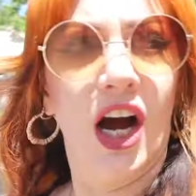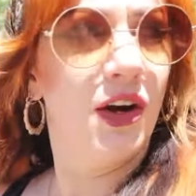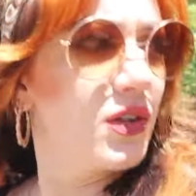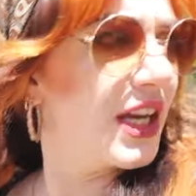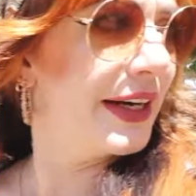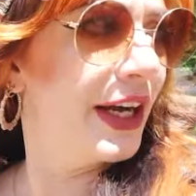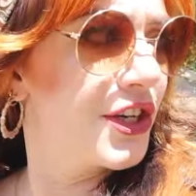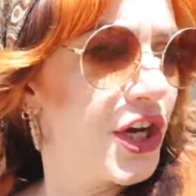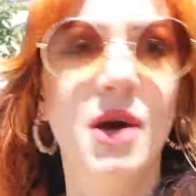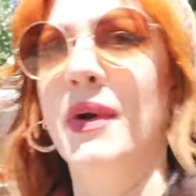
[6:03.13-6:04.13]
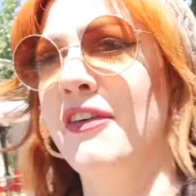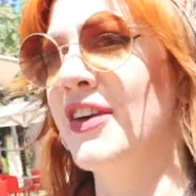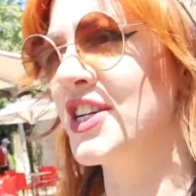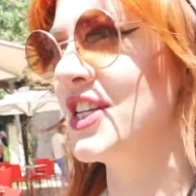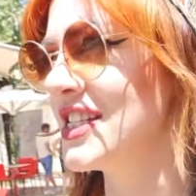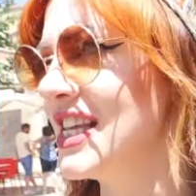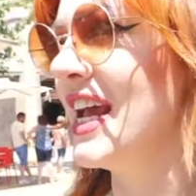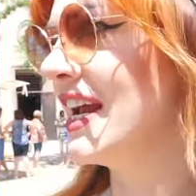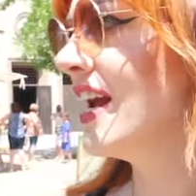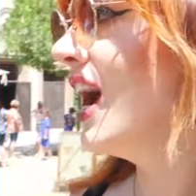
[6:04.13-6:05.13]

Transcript: high octane, like German efficiency.